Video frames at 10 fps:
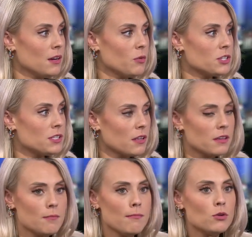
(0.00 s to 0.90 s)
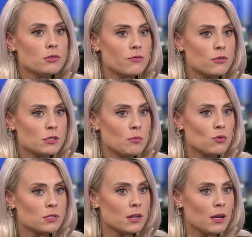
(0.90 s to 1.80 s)
which is, I think, the most for a
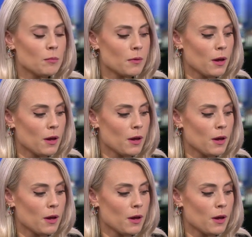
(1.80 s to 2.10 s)
sports club.